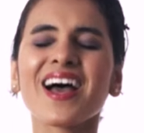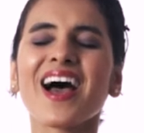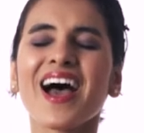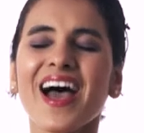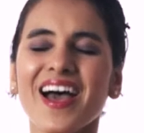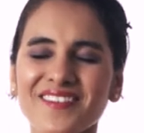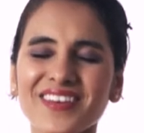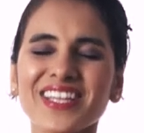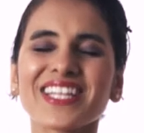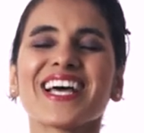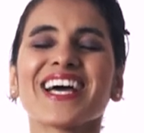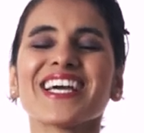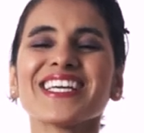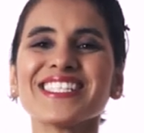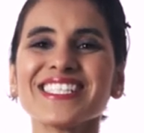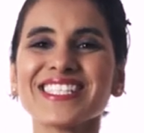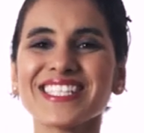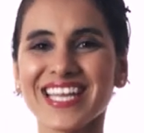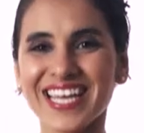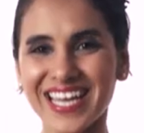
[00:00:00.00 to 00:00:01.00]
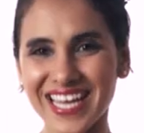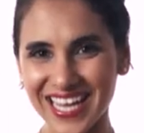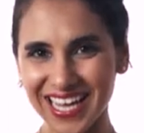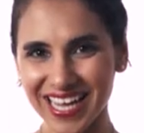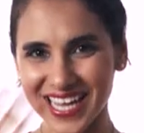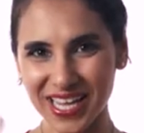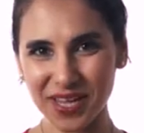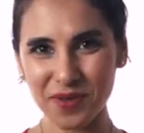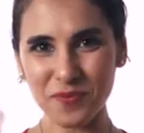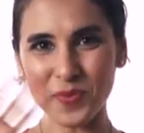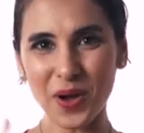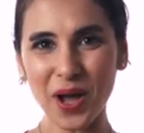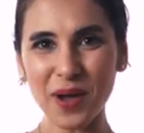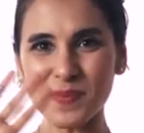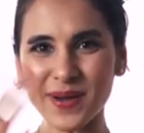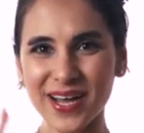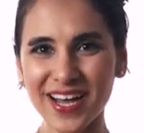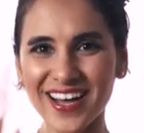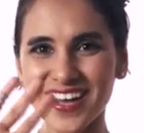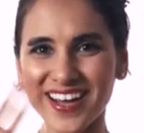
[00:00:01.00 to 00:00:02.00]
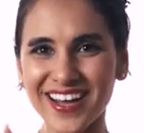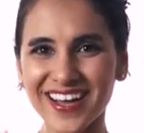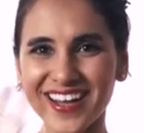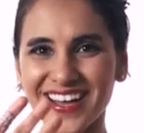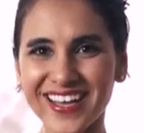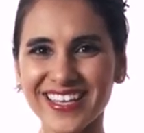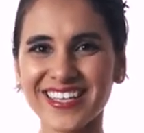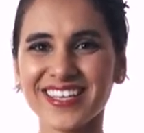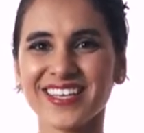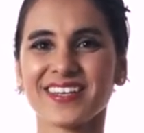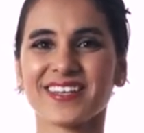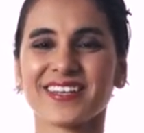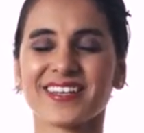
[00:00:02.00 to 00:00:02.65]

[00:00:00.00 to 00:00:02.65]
Have a nice day. Bye-bye.